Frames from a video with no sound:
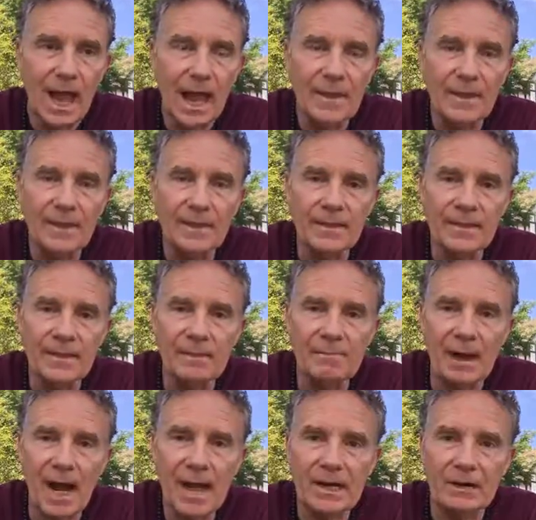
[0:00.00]
and then the
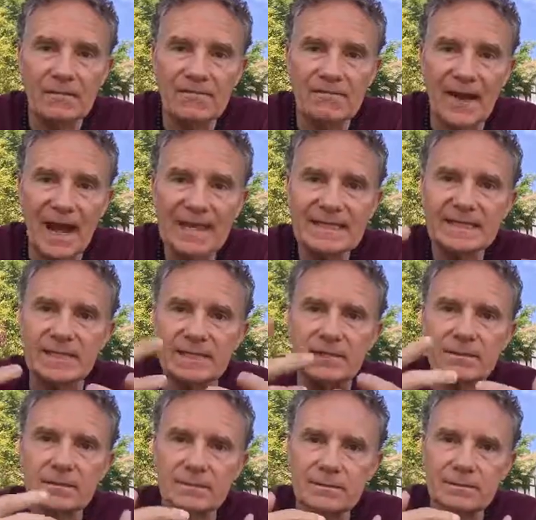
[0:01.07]
buyer finds
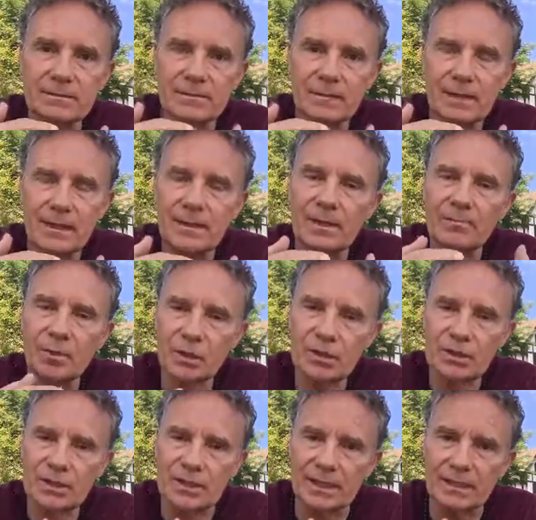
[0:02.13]
it and then
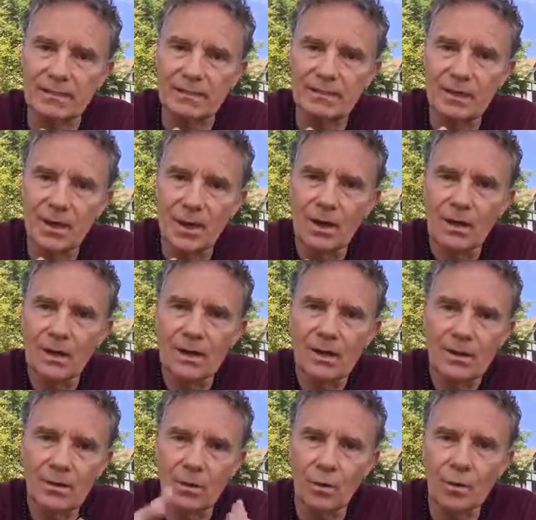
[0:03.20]
purchases it,
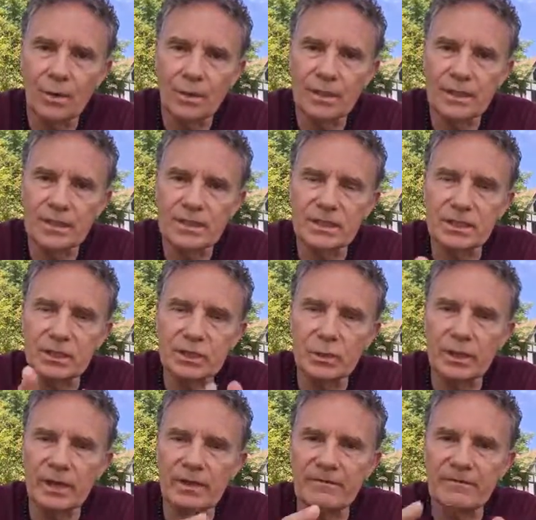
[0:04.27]
or gets
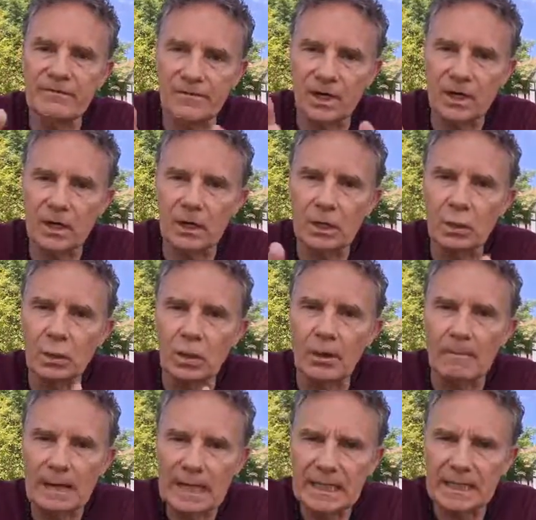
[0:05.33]
into a funnel or
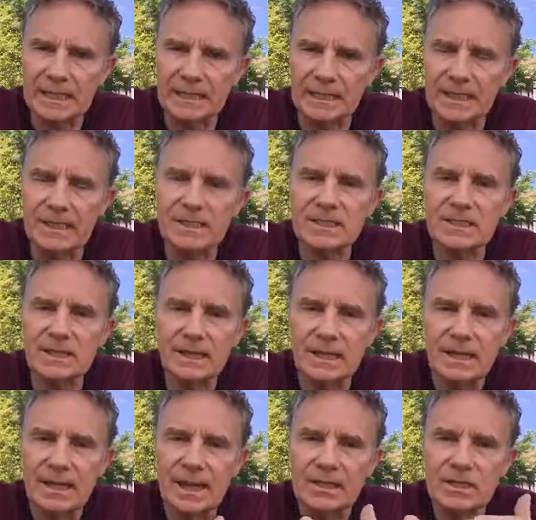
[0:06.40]
a mailing list
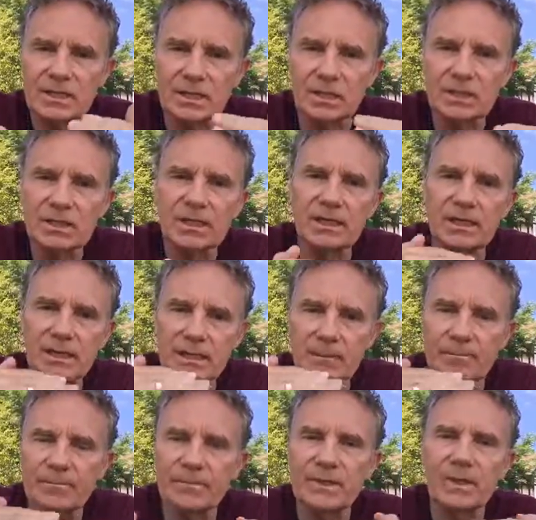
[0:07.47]
and starts
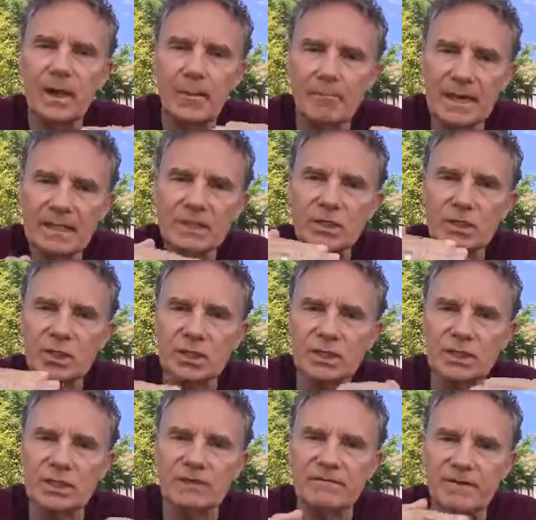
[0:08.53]
getting
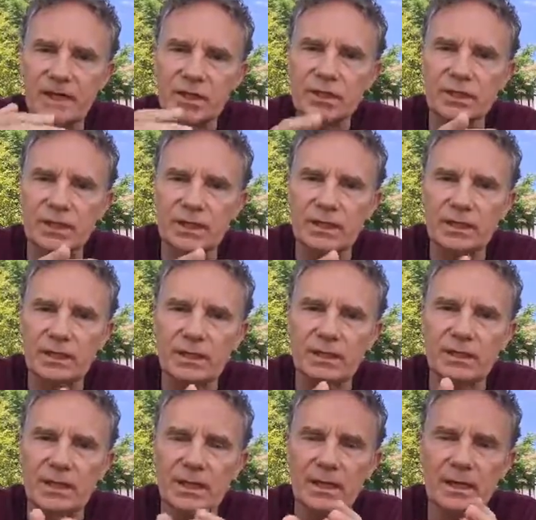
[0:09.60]
messages, and eventually
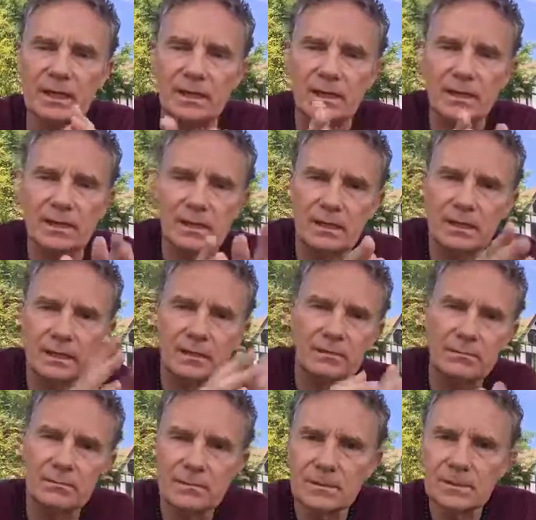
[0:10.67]

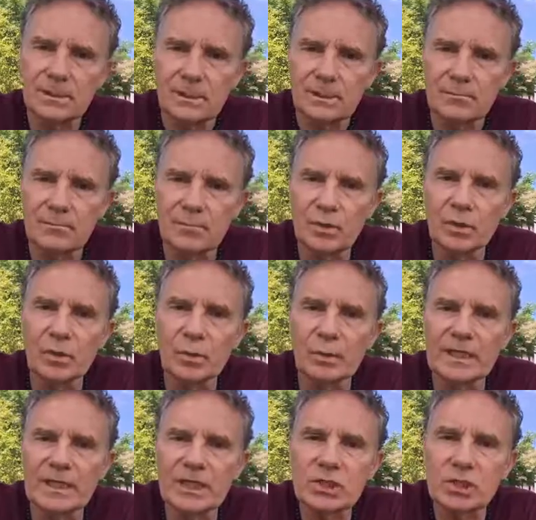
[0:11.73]
they build a
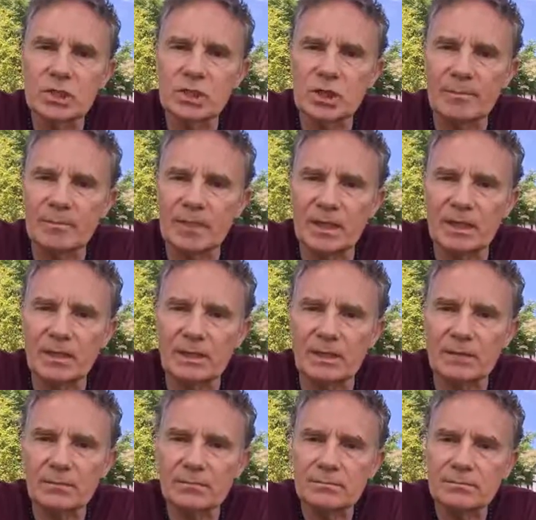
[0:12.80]
relationship, and then they're